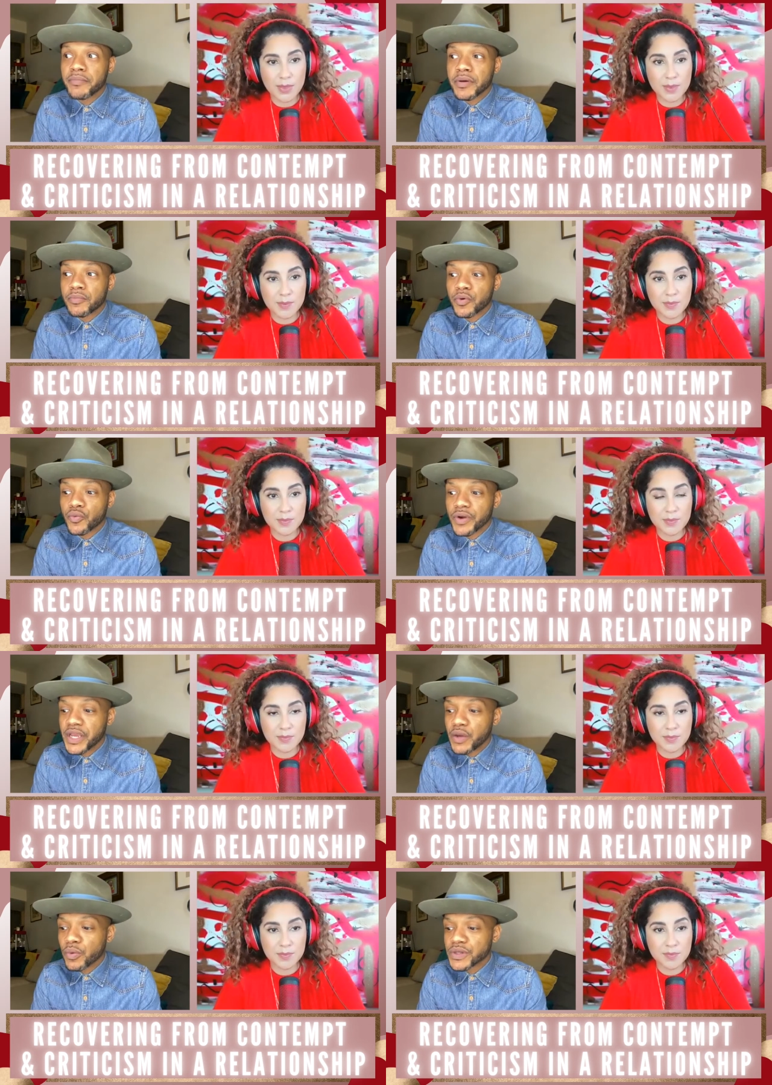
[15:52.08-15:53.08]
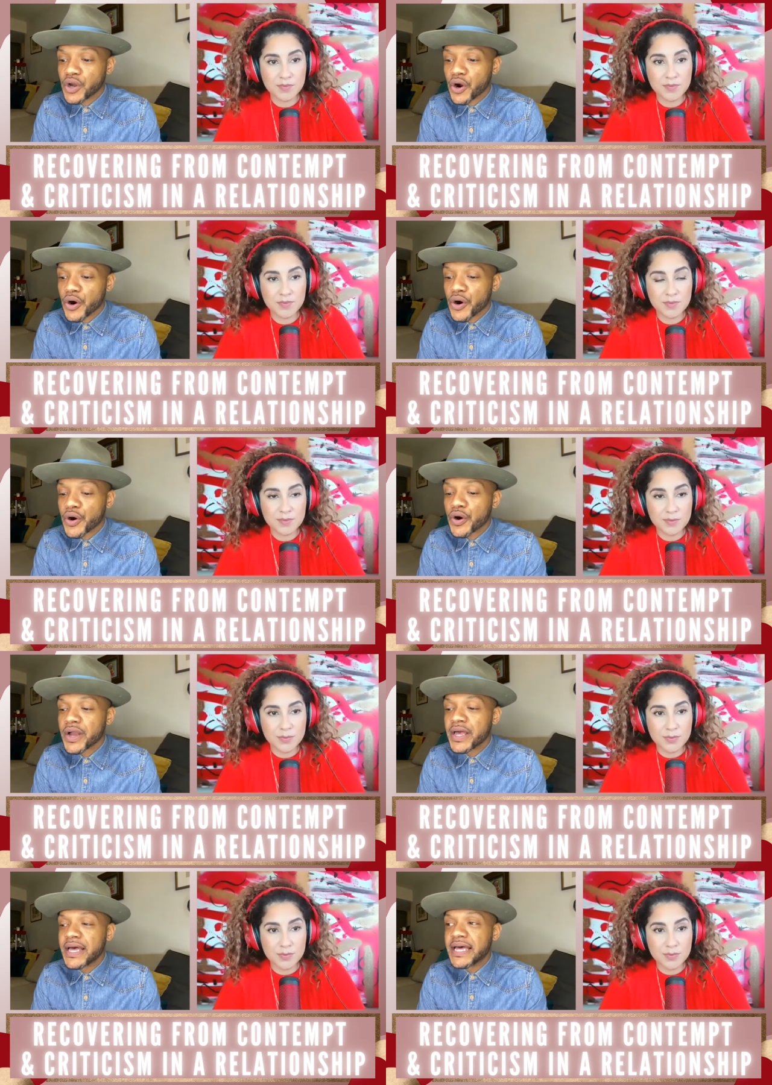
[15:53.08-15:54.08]
Speaker 1: and Marie was her
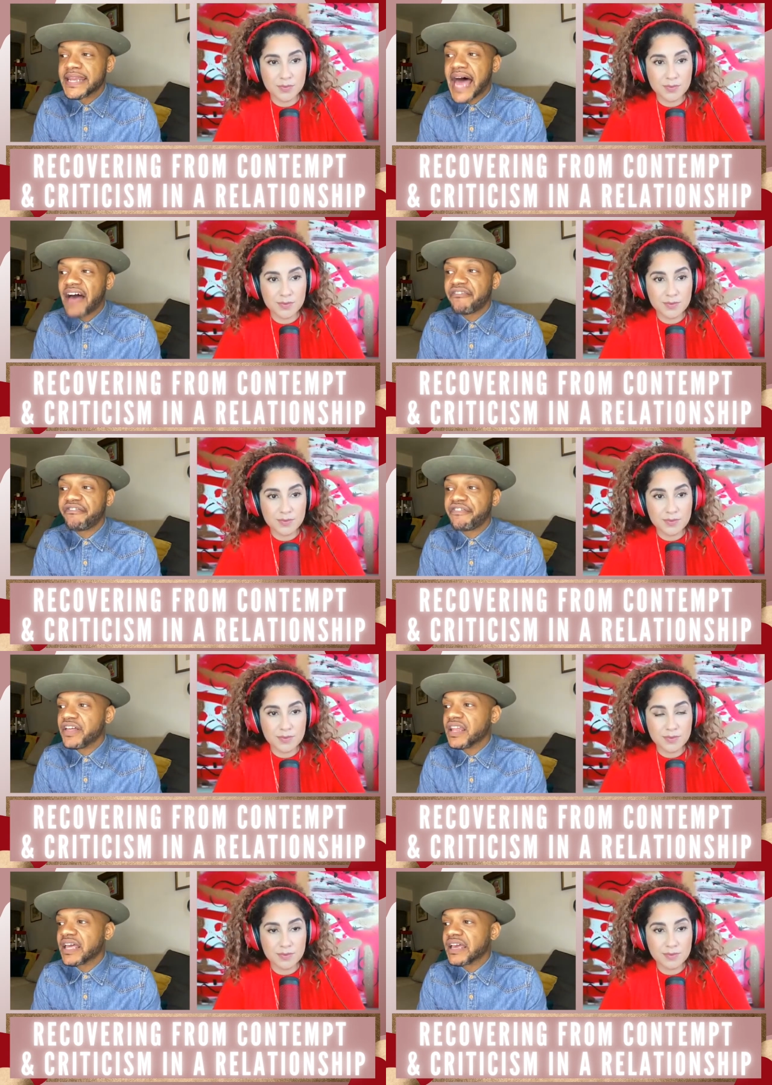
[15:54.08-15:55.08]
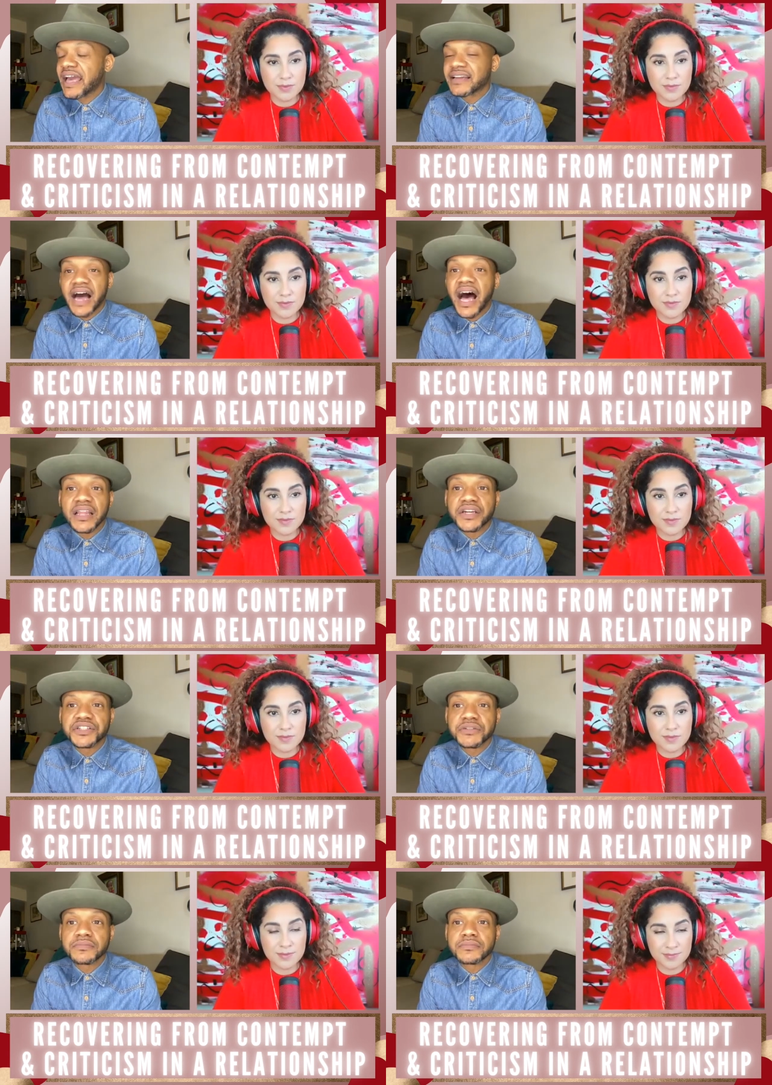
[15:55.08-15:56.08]
not feeling
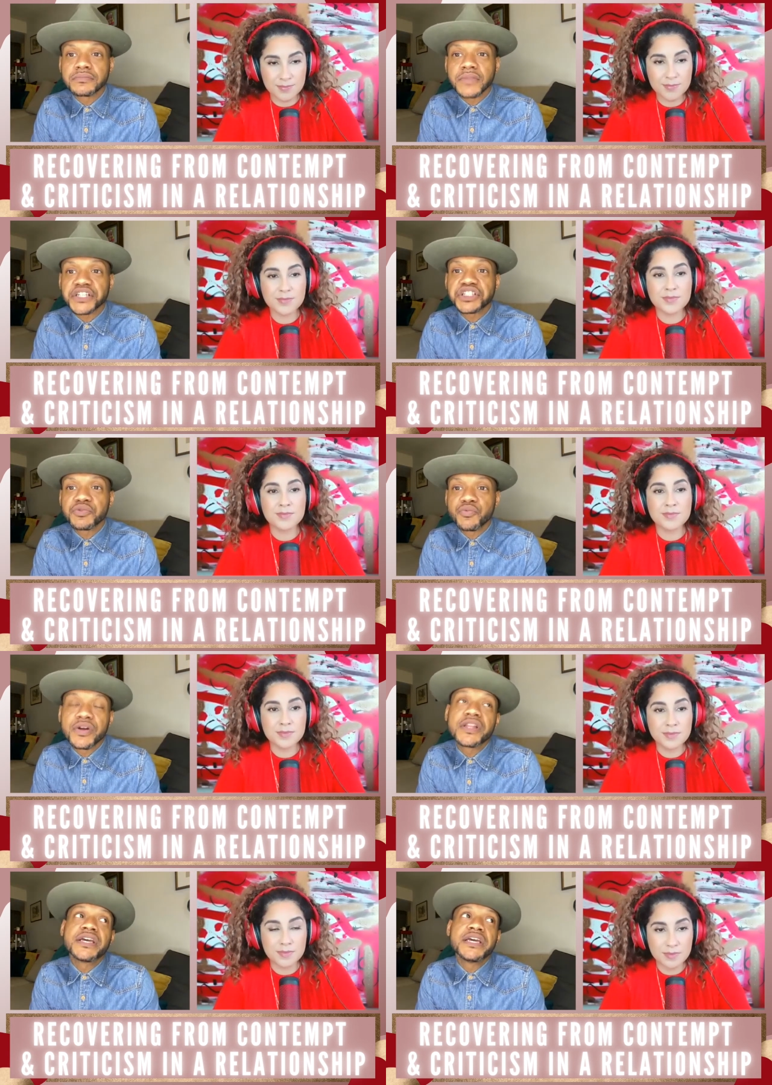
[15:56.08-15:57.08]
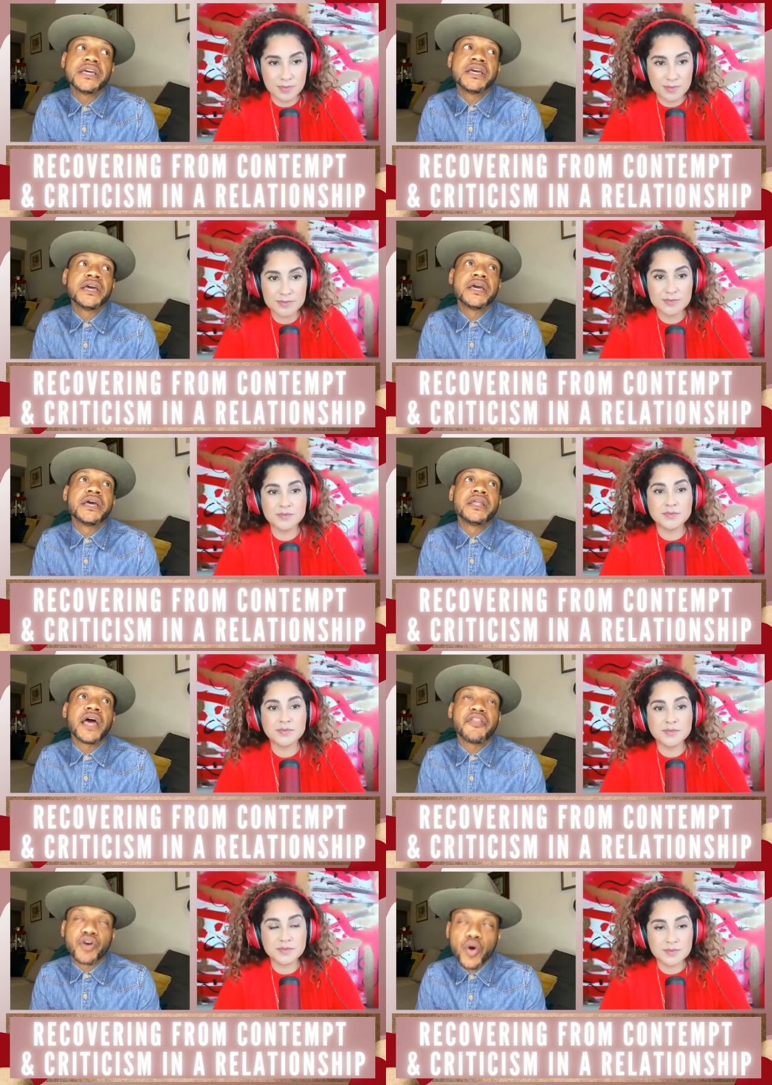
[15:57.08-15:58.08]
acknowledged. Mm-hmm. Like she really,
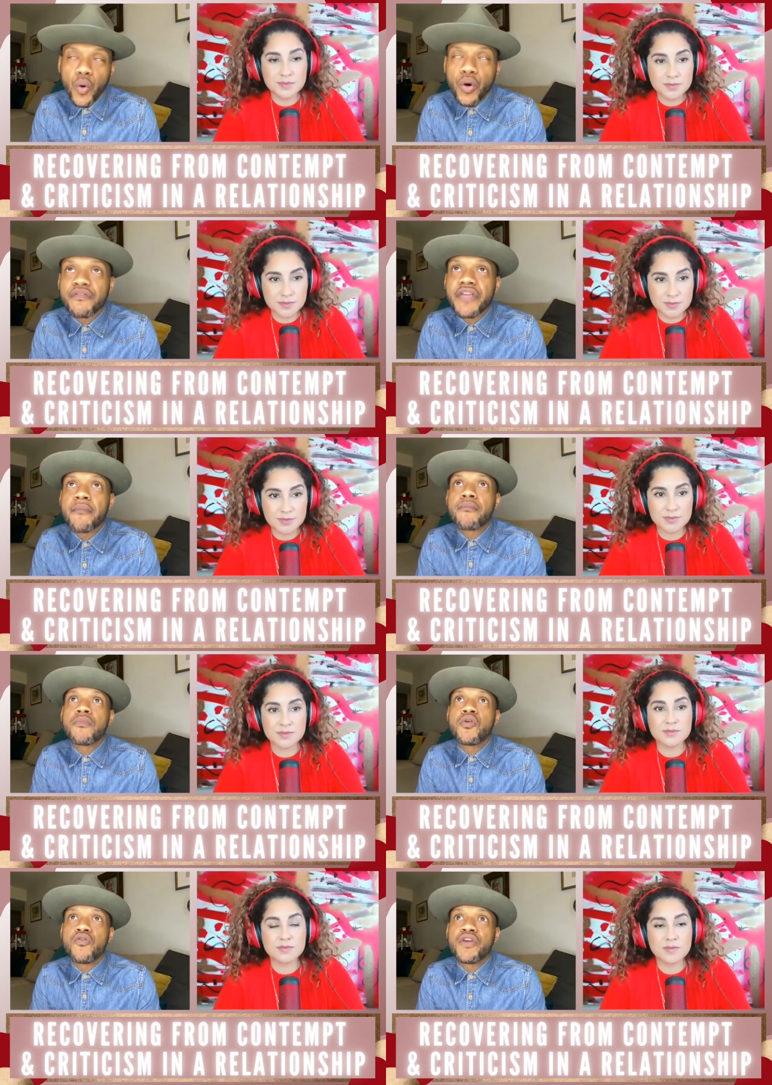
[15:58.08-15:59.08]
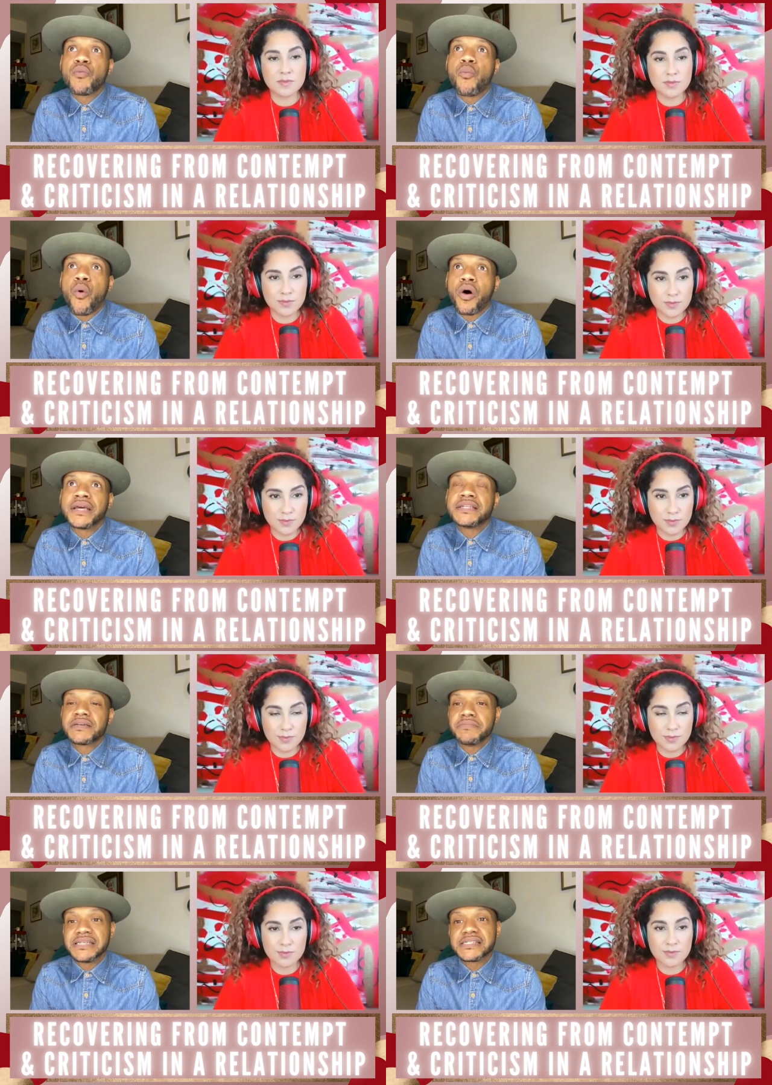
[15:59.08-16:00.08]
at the core of that movie, wanted to
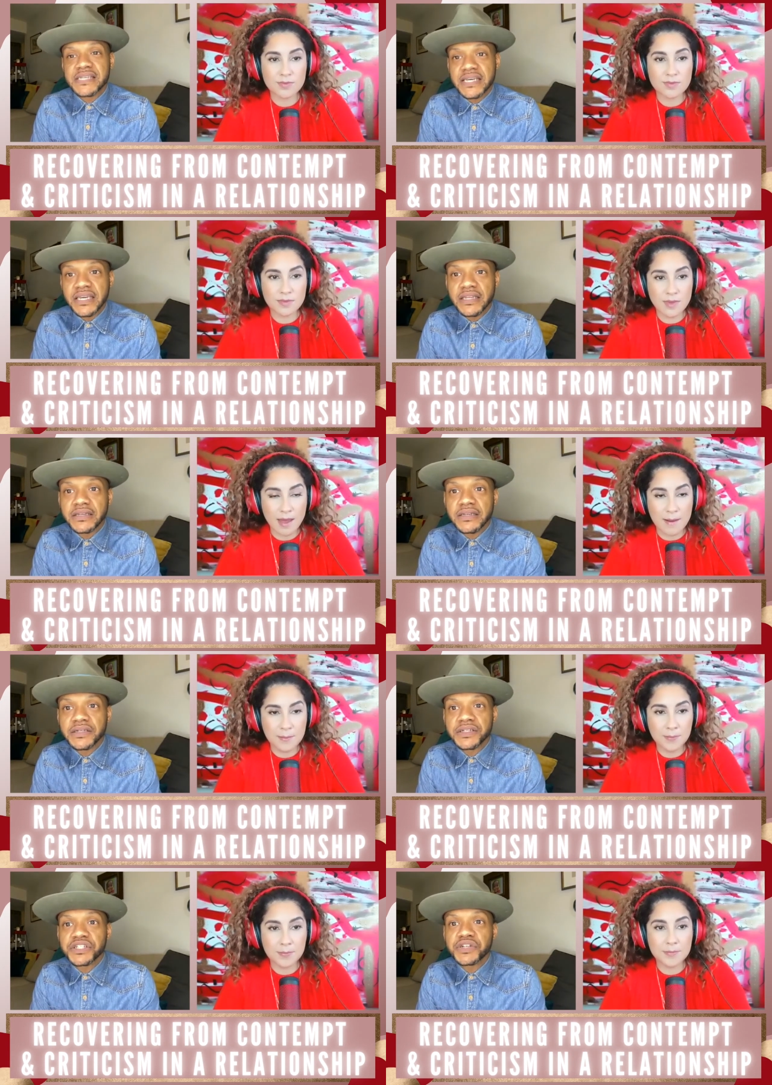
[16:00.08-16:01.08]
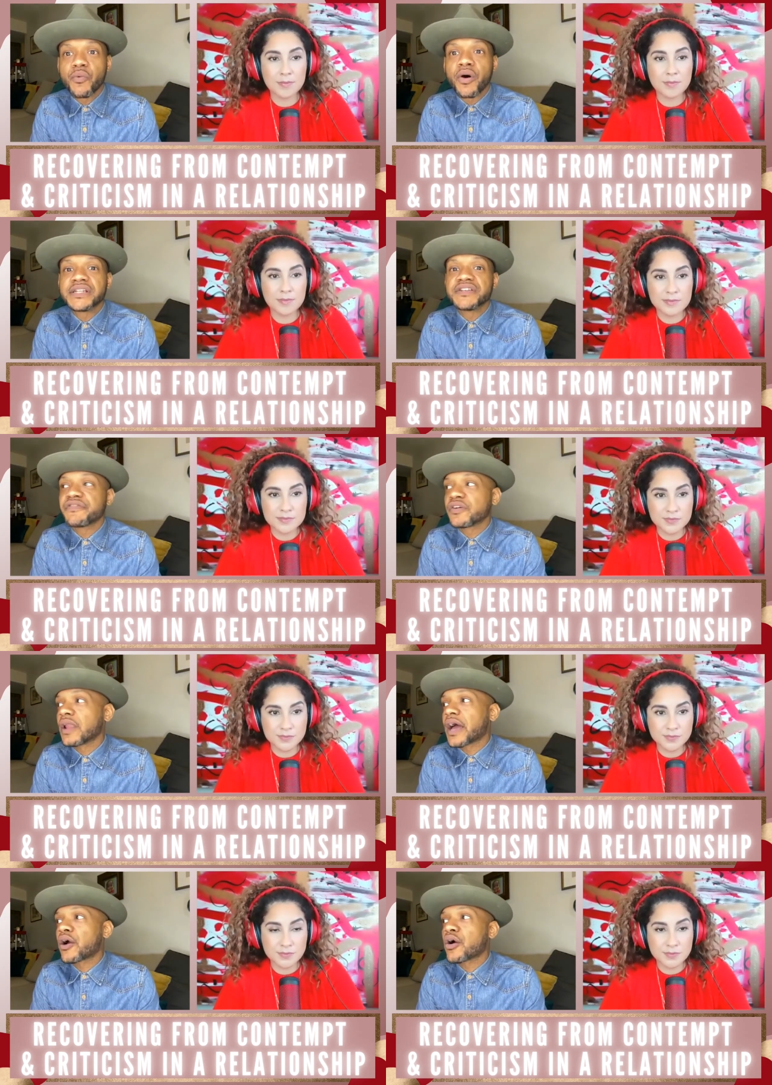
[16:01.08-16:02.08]
be seen. Yeah. She wanted to feel
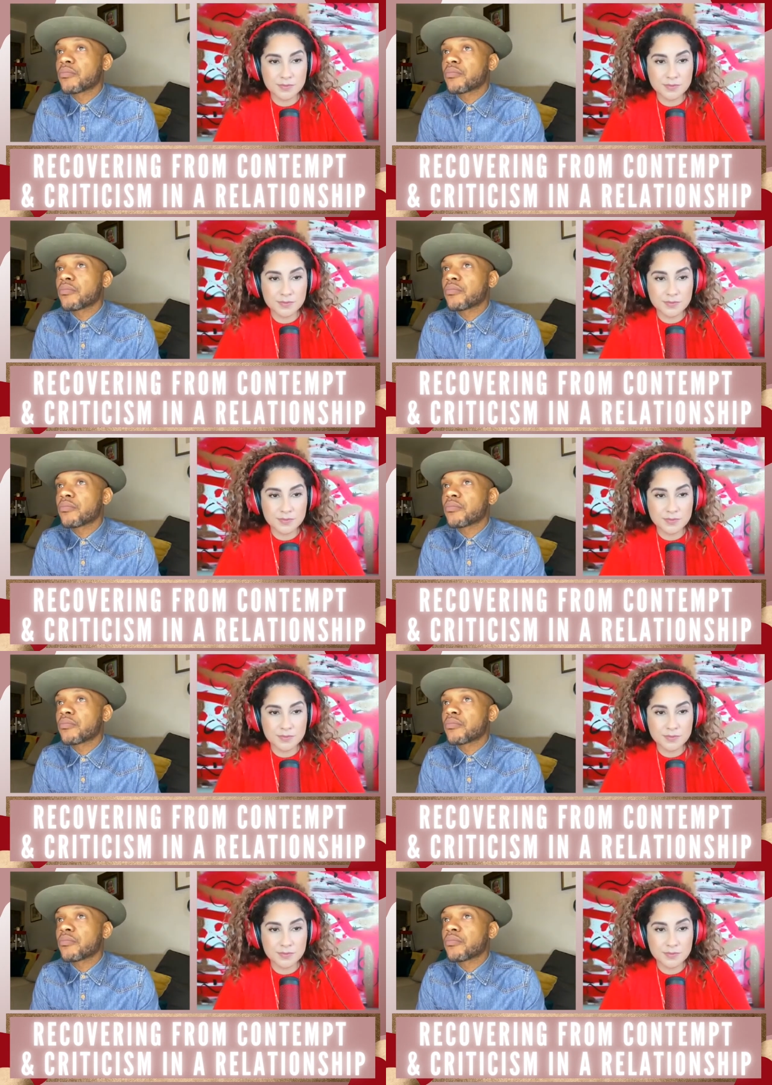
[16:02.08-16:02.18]
like her